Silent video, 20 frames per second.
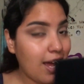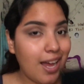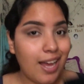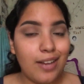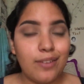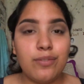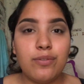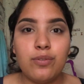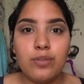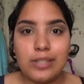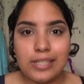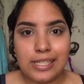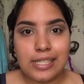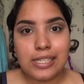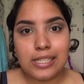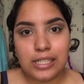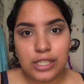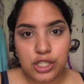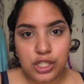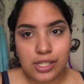I've
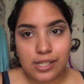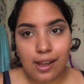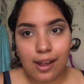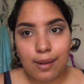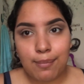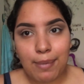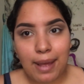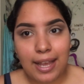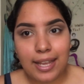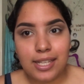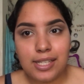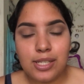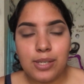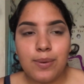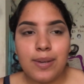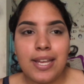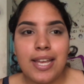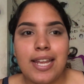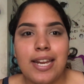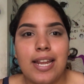recently just gotten back
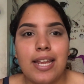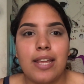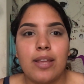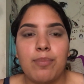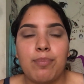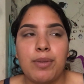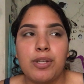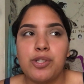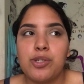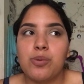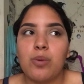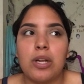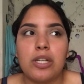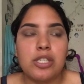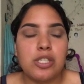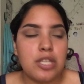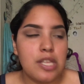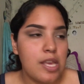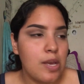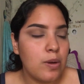into it and I binge
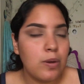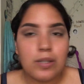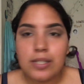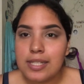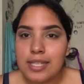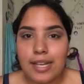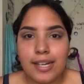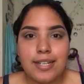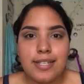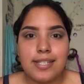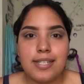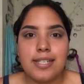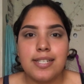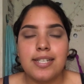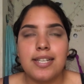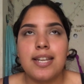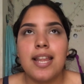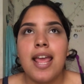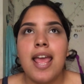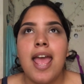watched the whole entire
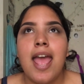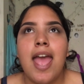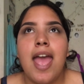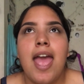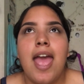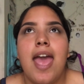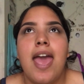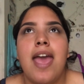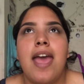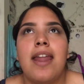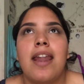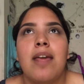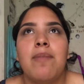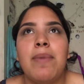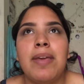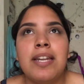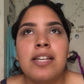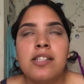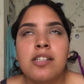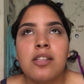season, and I
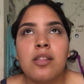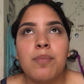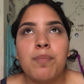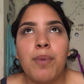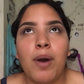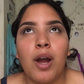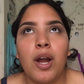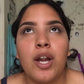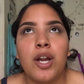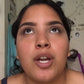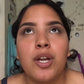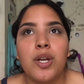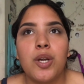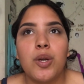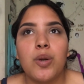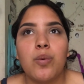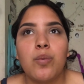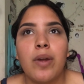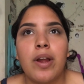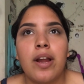made it to the
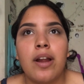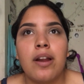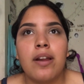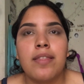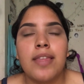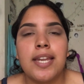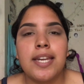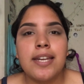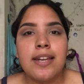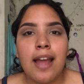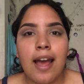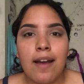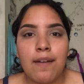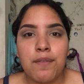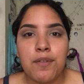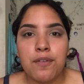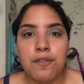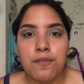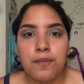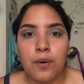part where they didn't
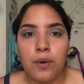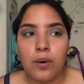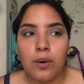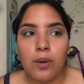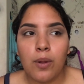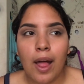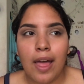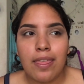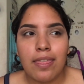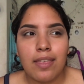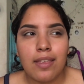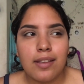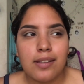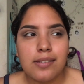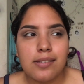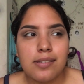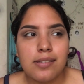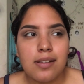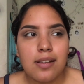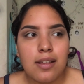have the full, I think
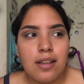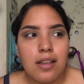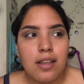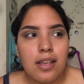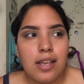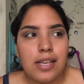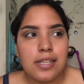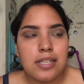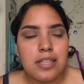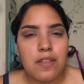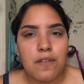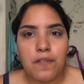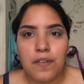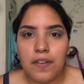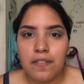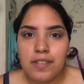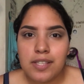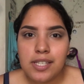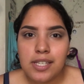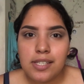is it the
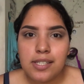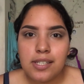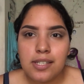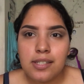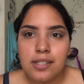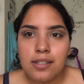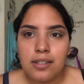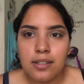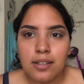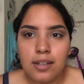5th season?